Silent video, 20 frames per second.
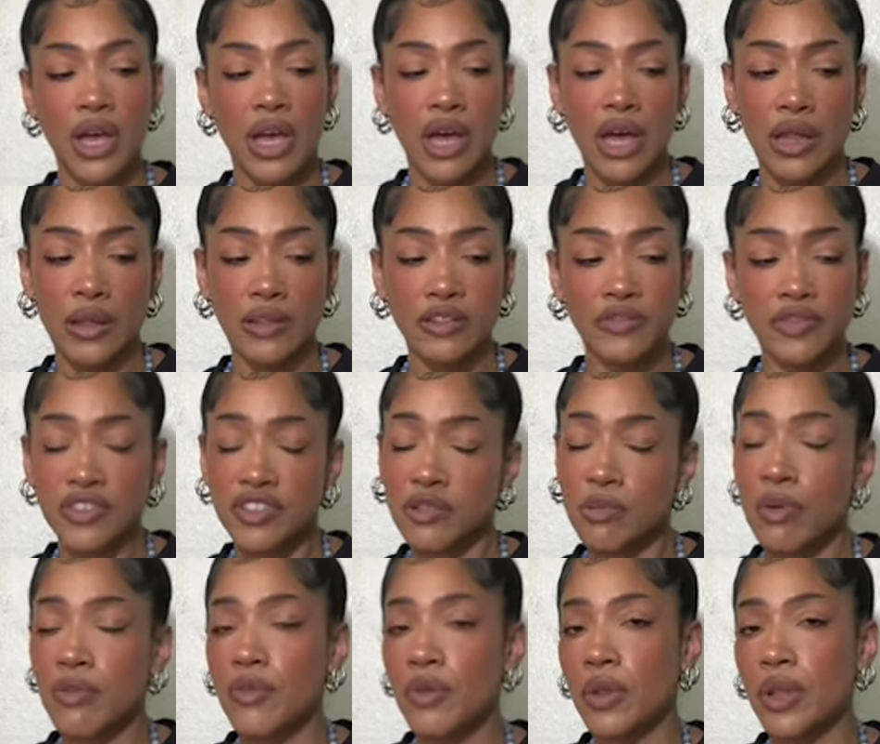Unless for some
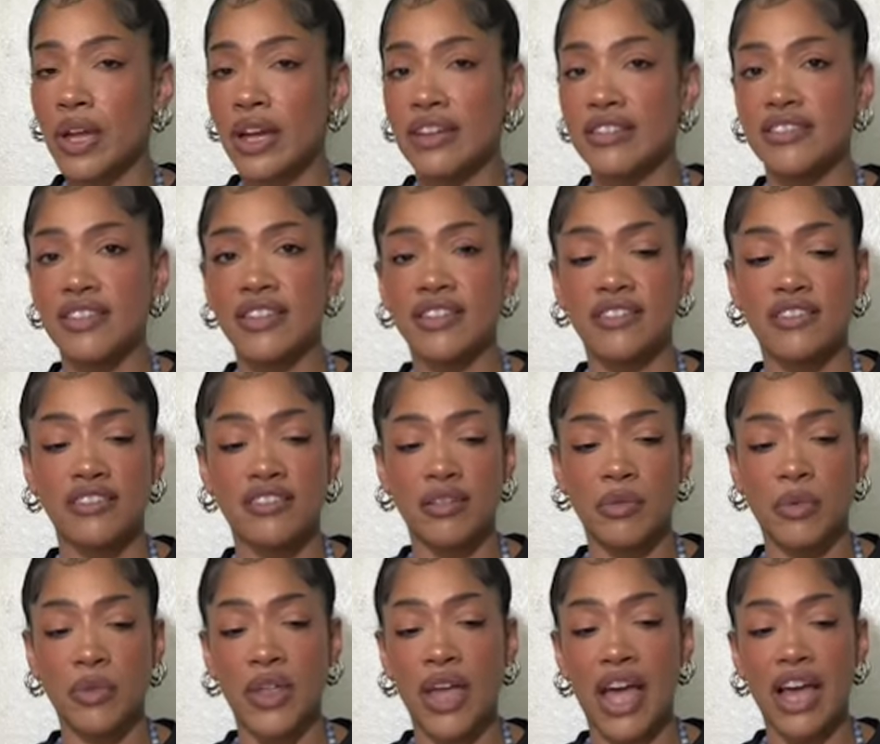of you, like I said, this is
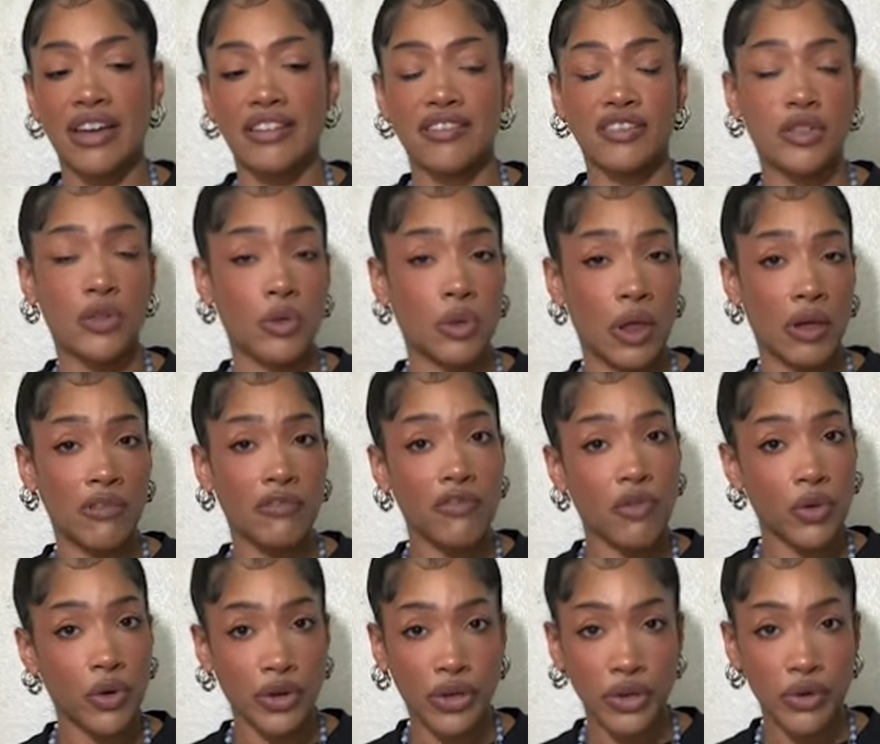someone that has new love
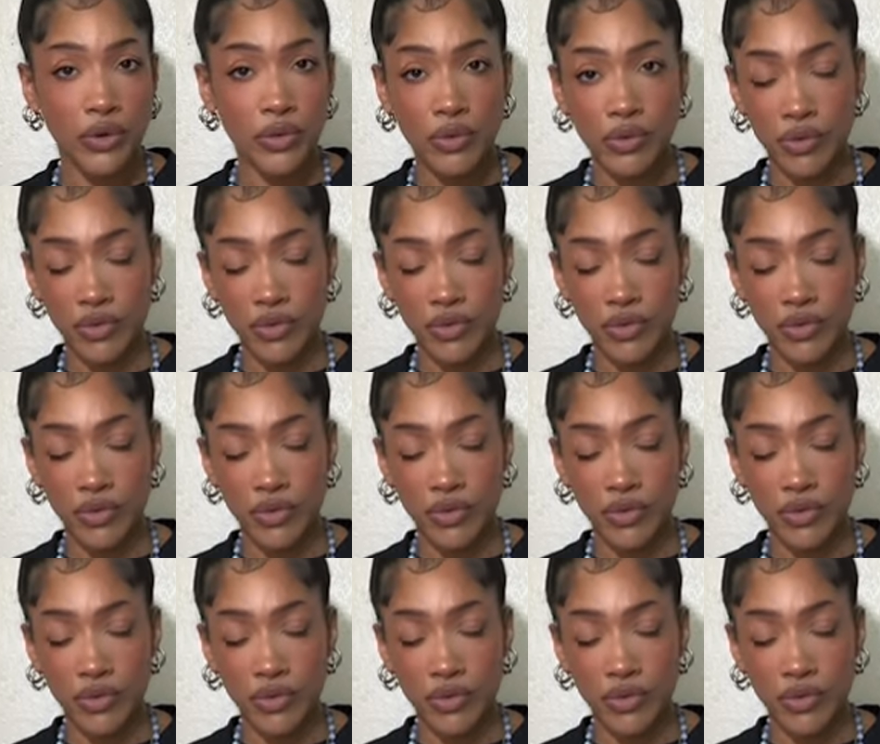for you.